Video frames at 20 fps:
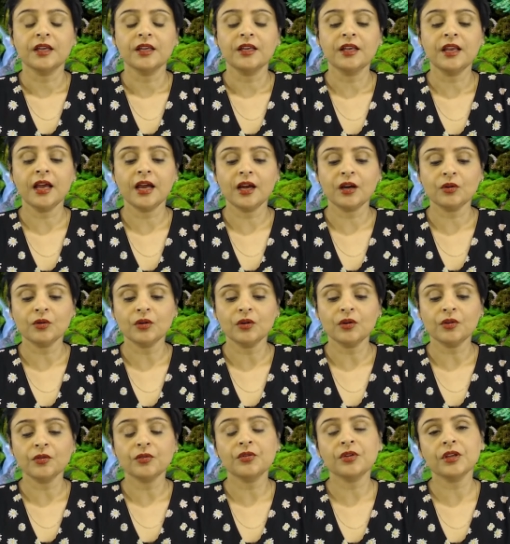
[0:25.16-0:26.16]
Now,
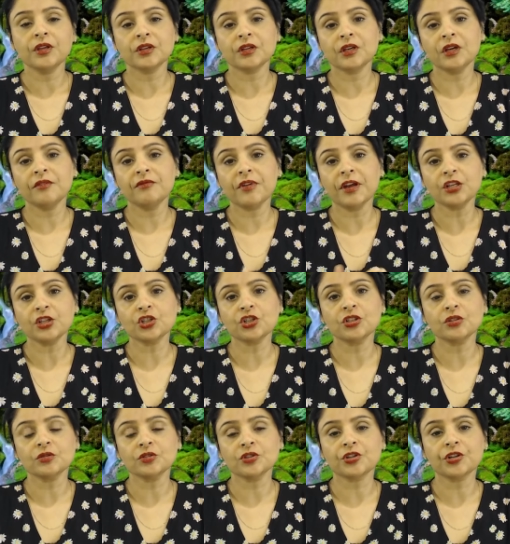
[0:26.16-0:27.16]
the
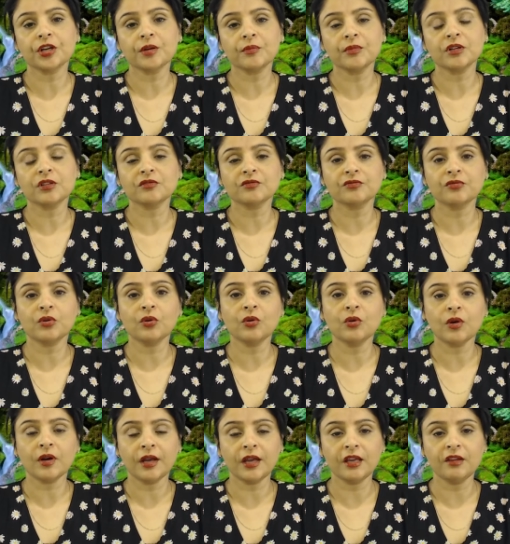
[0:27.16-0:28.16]
conventional treatment
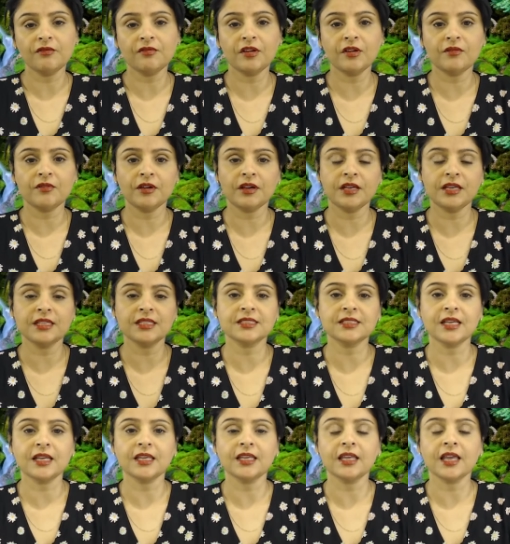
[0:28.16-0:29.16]
for hay fever is
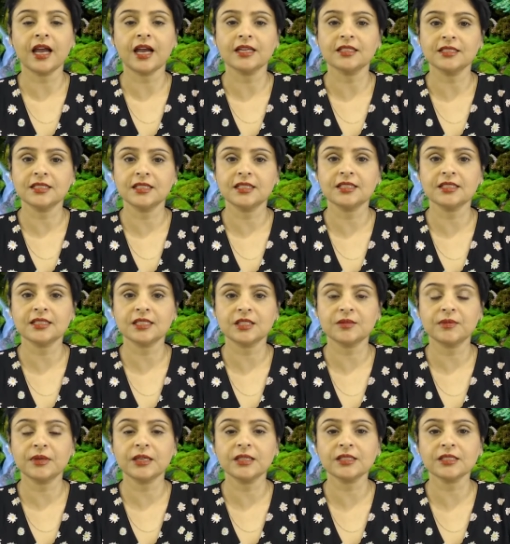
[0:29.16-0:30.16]
taking
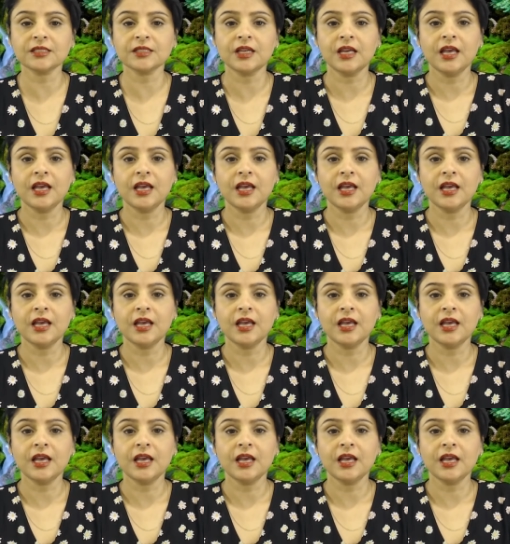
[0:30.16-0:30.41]
antihistamines.